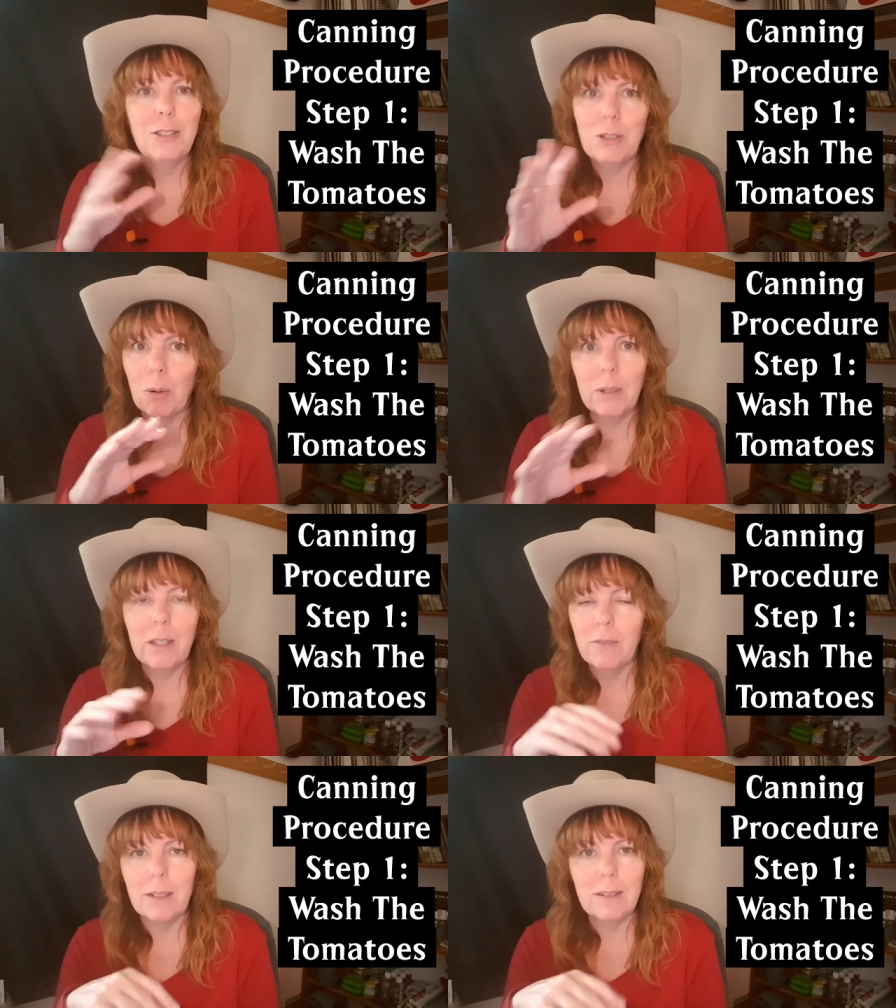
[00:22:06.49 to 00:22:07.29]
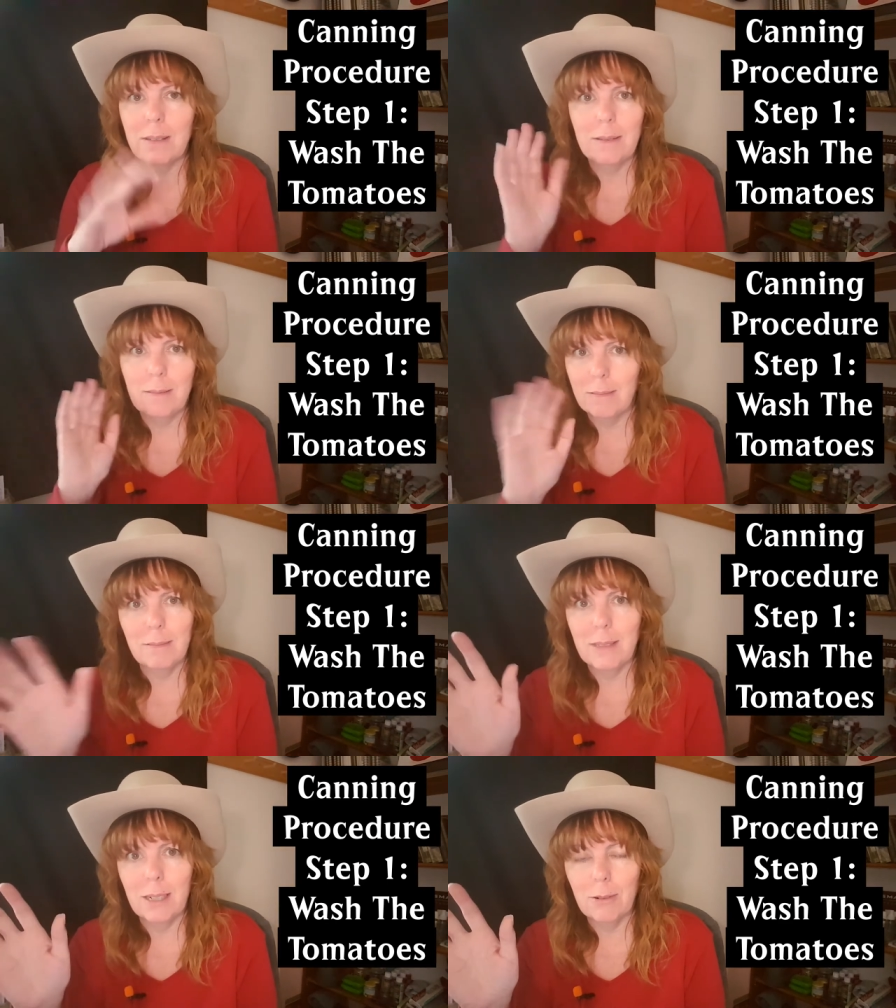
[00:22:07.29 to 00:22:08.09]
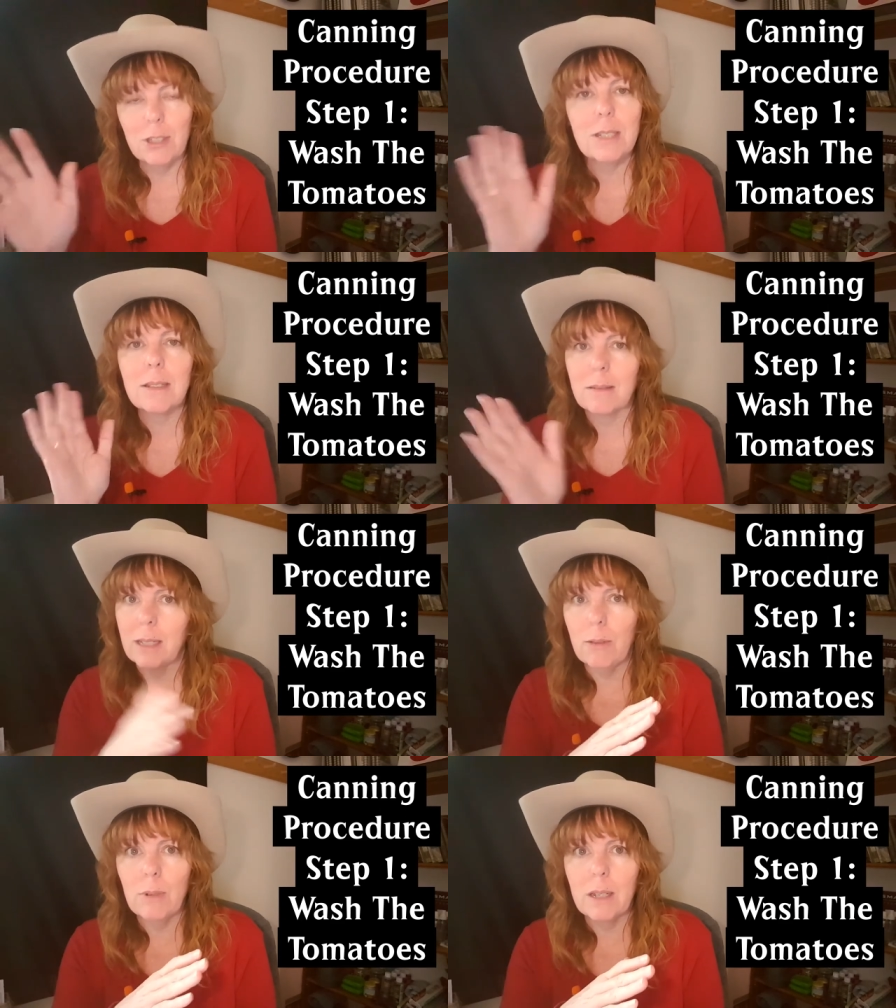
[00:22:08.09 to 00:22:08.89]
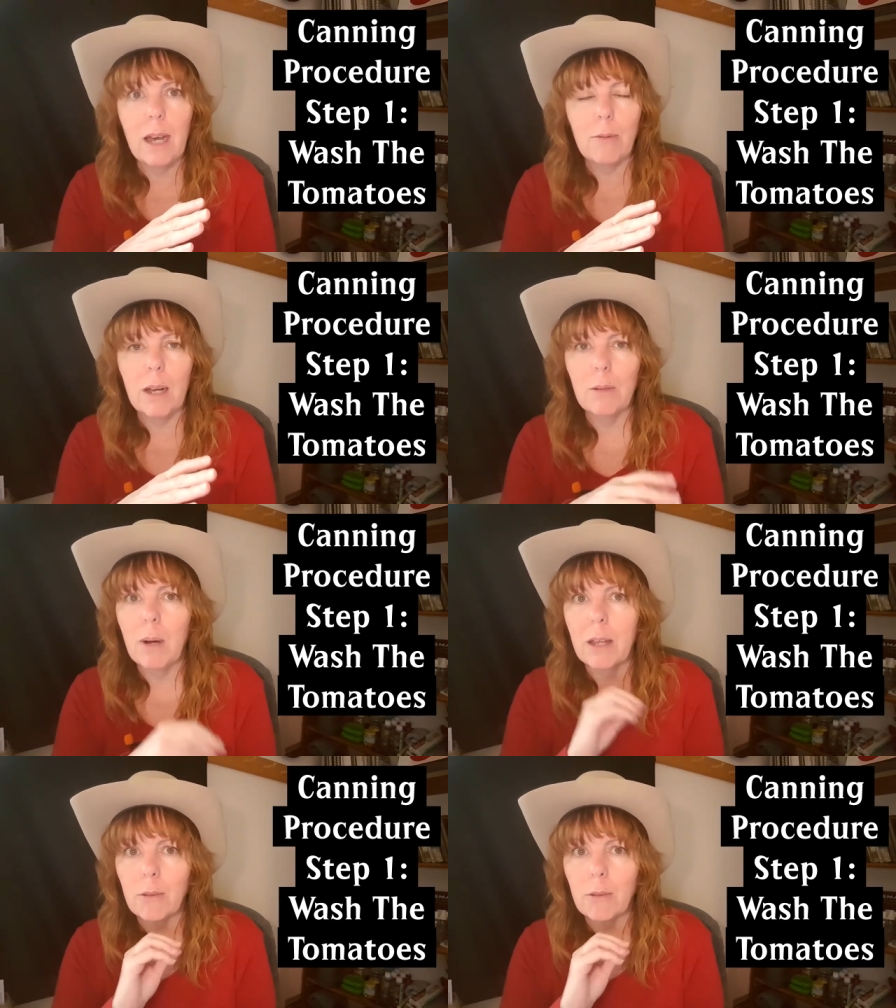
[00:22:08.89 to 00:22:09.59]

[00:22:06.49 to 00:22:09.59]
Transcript: Don't even, you know, just get rid of that right away.